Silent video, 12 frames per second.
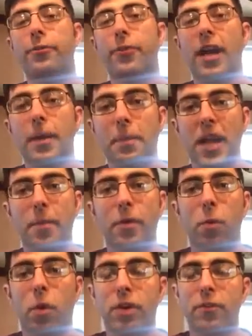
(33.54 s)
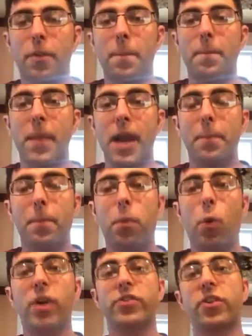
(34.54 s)
Frank Beamer, one of the main
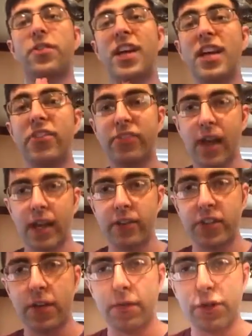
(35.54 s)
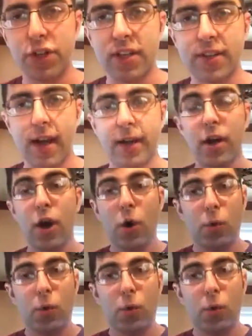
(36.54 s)
points of his legacy at Virginia Tech,